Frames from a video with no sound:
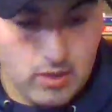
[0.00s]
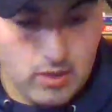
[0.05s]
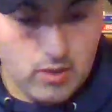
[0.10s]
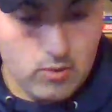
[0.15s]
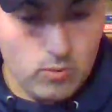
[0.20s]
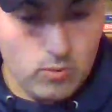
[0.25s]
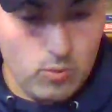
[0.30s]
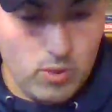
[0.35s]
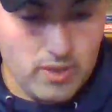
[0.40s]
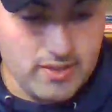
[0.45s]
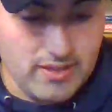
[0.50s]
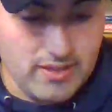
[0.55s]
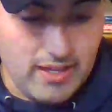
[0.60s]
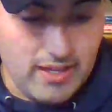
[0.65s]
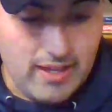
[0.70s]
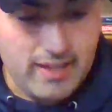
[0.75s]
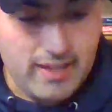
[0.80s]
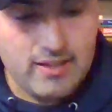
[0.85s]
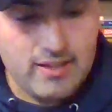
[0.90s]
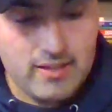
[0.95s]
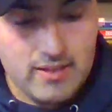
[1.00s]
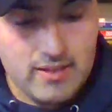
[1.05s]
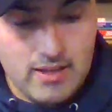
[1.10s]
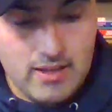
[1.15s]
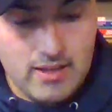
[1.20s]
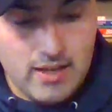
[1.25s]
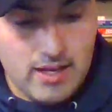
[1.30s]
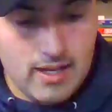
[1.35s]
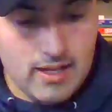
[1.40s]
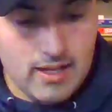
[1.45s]
One day,
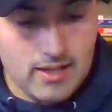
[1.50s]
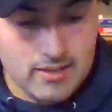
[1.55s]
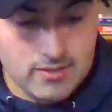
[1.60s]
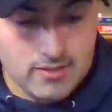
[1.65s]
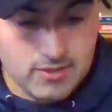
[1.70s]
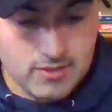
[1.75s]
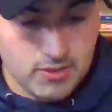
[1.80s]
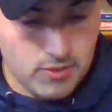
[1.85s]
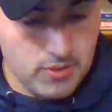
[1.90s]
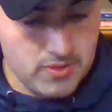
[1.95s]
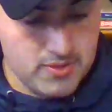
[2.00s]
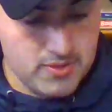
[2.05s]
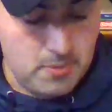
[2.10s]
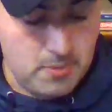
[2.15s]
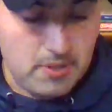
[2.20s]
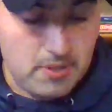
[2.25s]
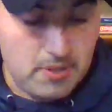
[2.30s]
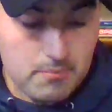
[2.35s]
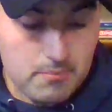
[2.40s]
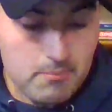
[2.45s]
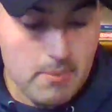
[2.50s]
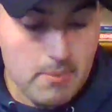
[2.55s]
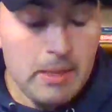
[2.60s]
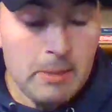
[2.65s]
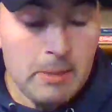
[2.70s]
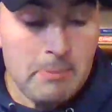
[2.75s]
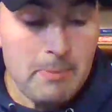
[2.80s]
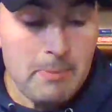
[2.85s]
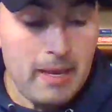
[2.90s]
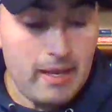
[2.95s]
Hans Crispin met
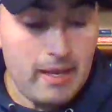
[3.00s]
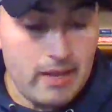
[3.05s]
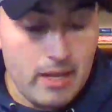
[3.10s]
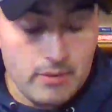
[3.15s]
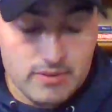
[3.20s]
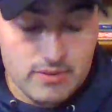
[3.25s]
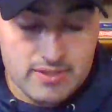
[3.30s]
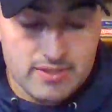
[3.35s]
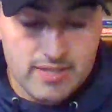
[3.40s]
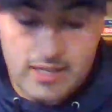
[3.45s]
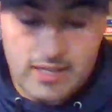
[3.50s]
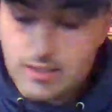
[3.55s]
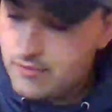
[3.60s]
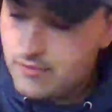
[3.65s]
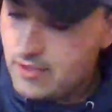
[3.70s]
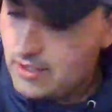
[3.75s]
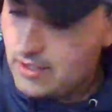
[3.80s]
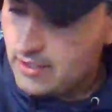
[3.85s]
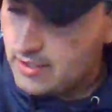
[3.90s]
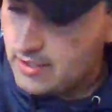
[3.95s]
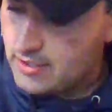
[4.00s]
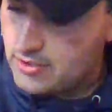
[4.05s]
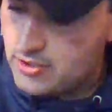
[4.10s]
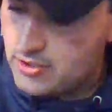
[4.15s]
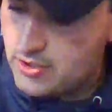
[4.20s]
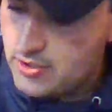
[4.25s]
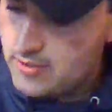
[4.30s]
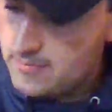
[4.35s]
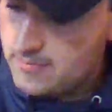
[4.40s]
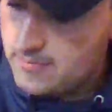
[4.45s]
a man outside a
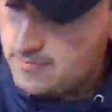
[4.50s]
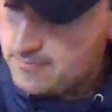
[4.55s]
village.